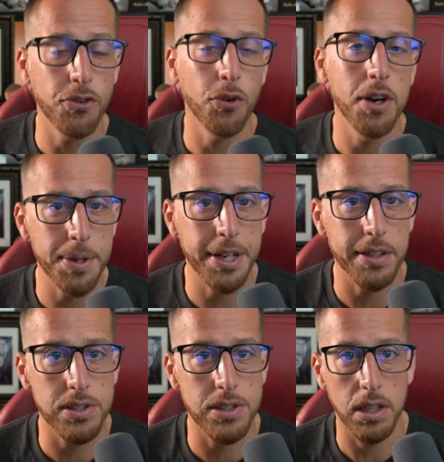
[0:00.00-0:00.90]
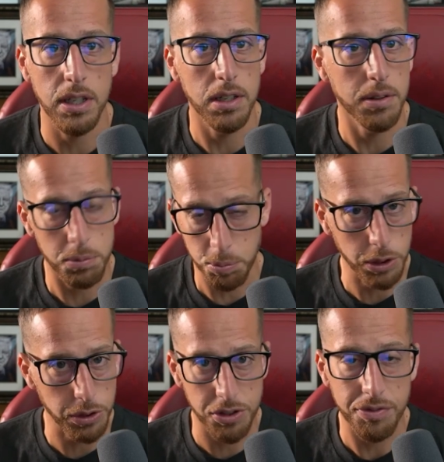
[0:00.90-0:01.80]
40 minutes uh,
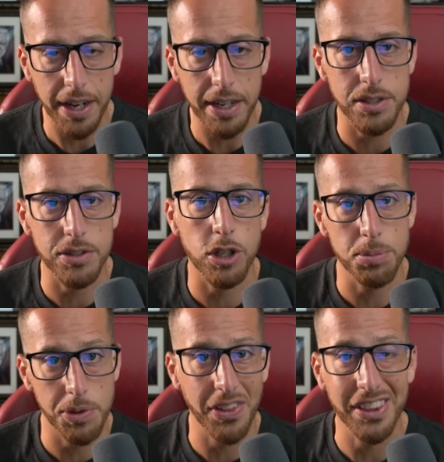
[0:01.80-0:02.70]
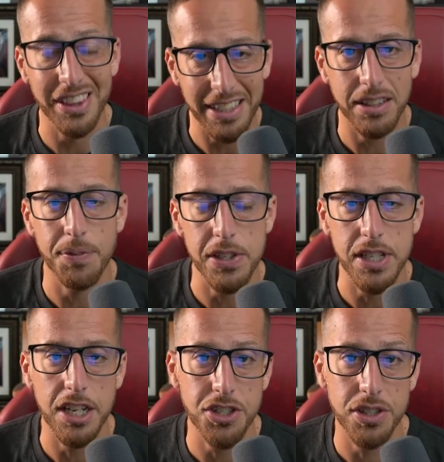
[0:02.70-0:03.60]
will suffice in terms of the length of the
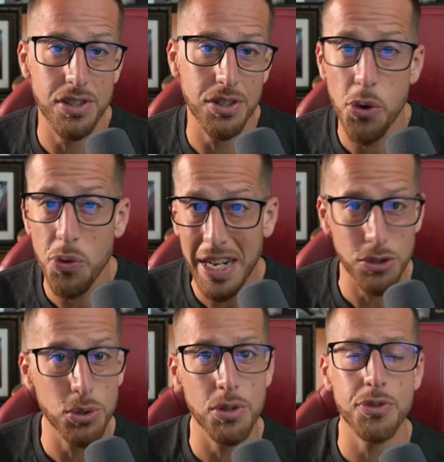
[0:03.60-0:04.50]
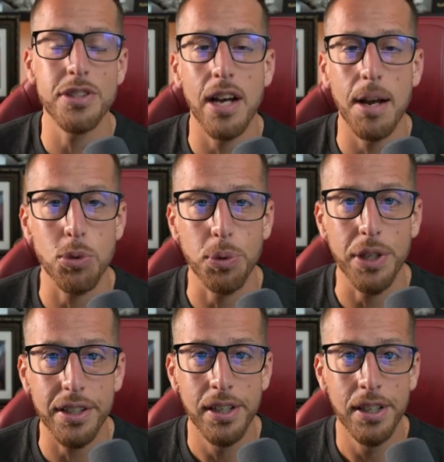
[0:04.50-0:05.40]
sessions. And you do that two to three times a
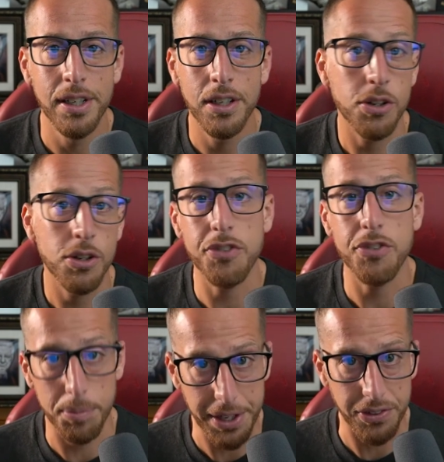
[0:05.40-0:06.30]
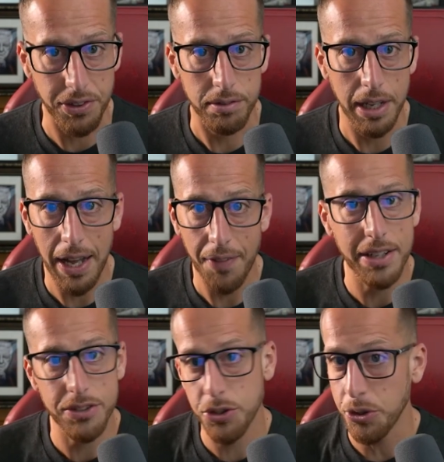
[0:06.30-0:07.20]
week, you're going to feel amazing. Add
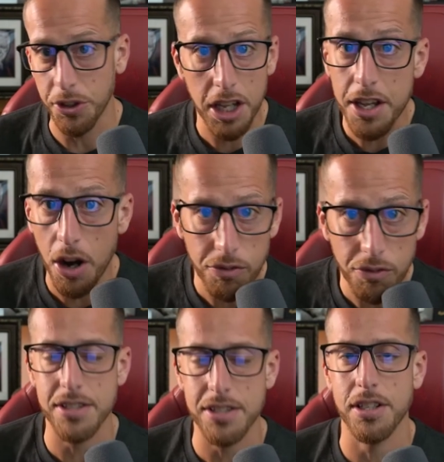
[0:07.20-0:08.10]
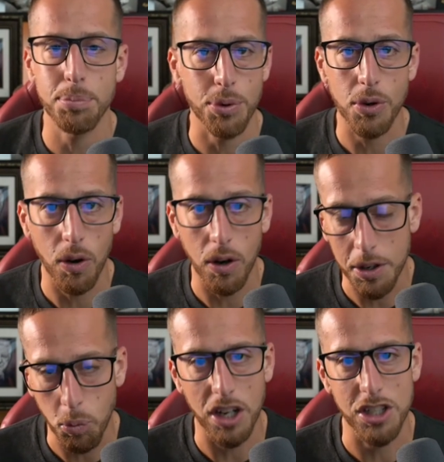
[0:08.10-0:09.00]
that to your keto fasting protocol
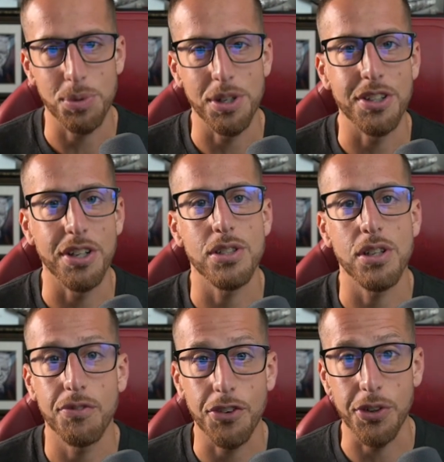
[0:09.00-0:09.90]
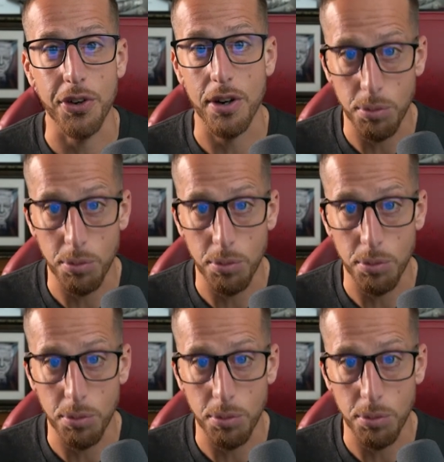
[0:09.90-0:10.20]
and watch what it does for your